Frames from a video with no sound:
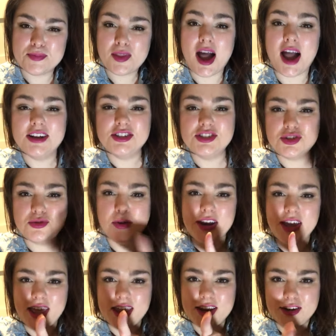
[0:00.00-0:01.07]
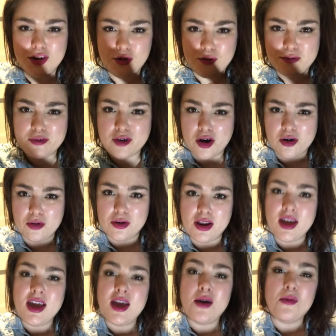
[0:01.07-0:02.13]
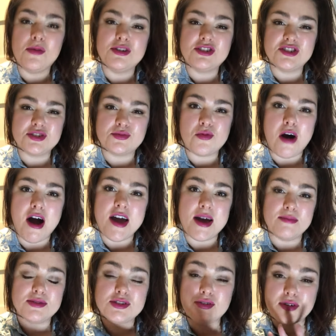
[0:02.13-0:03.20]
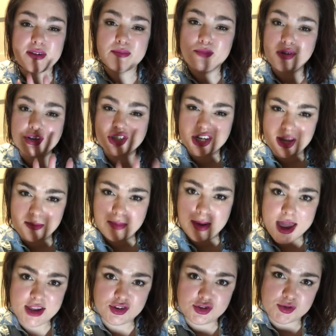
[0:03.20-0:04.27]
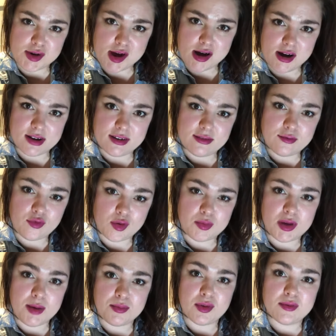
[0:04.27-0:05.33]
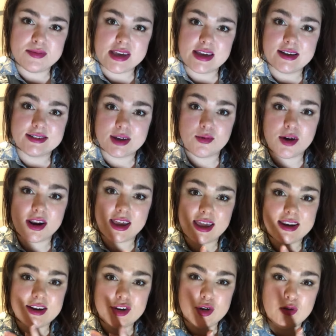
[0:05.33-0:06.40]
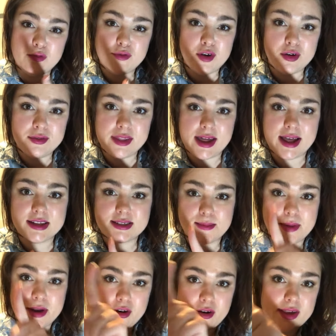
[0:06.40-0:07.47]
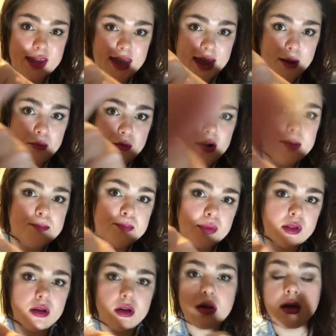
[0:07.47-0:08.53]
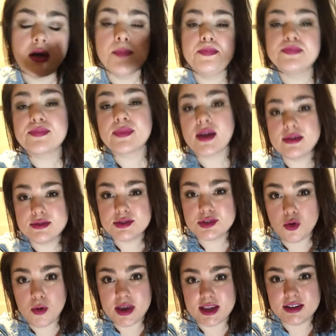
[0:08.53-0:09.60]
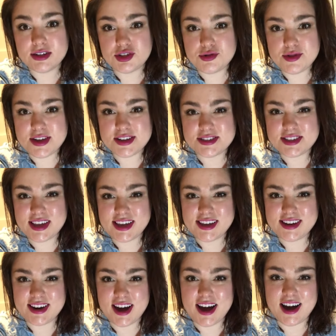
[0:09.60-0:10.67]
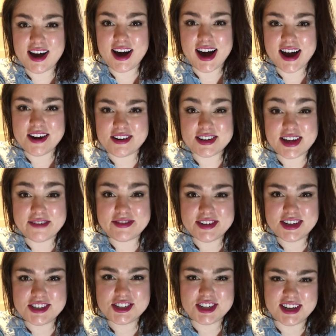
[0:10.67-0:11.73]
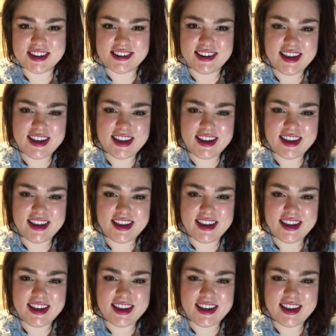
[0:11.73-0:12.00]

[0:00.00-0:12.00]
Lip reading: I do want to get a new phone, which is why I'm sort of pushing Patreon for people, because I want to get a new phone that has a better camera so we can do this in a higher definition.